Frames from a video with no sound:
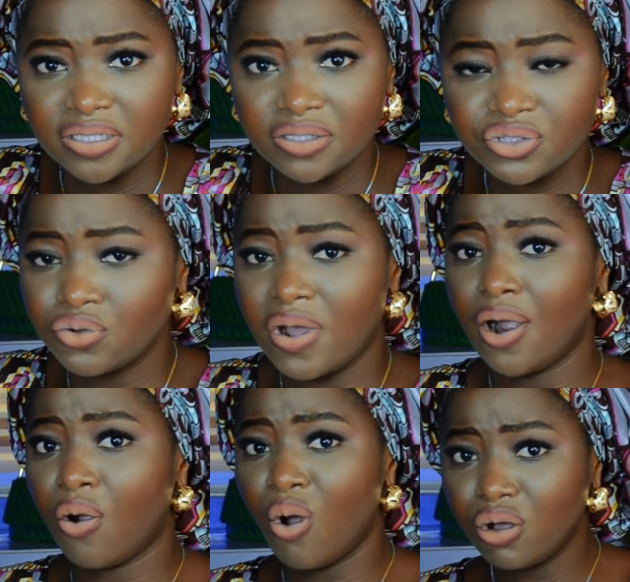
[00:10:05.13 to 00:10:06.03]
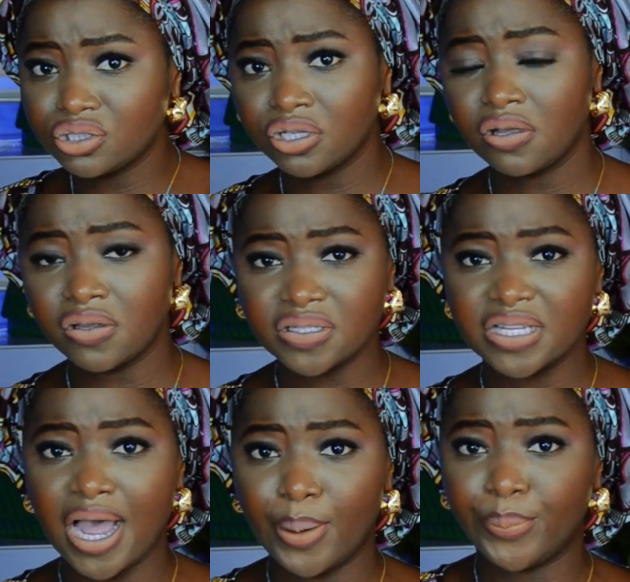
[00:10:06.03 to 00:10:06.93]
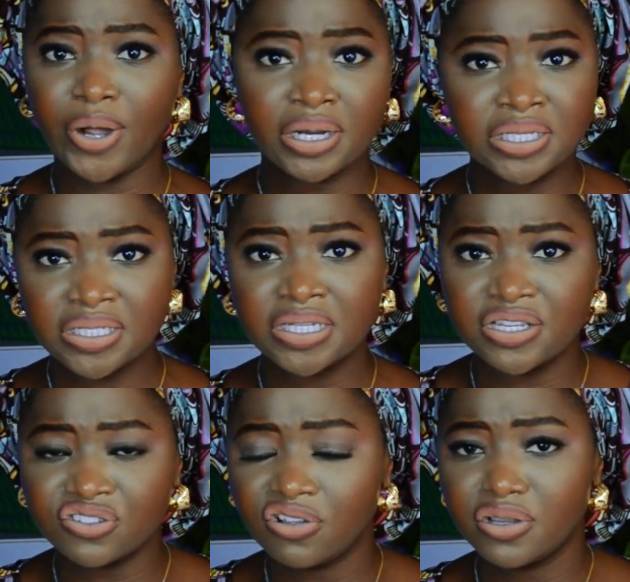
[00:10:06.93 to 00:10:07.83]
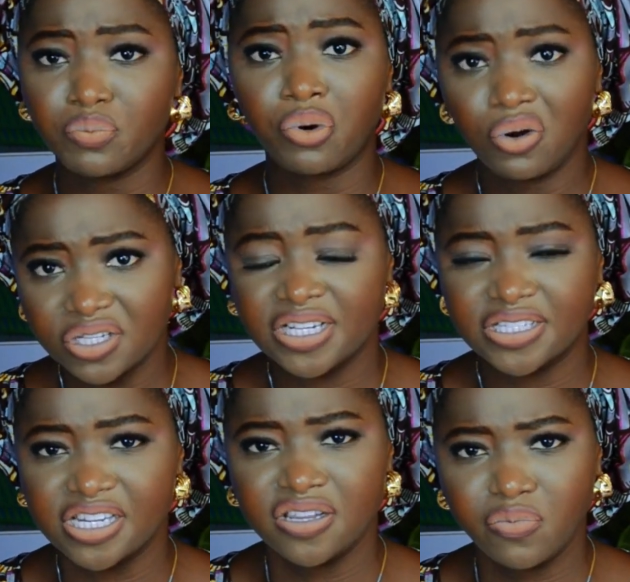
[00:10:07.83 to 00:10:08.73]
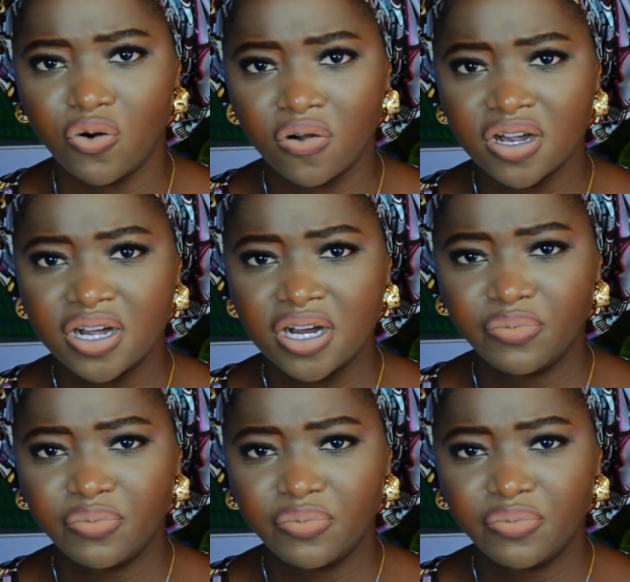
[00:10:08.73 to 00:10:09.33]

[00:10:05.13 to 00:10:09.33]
So our cultures, our practices is not important anymore.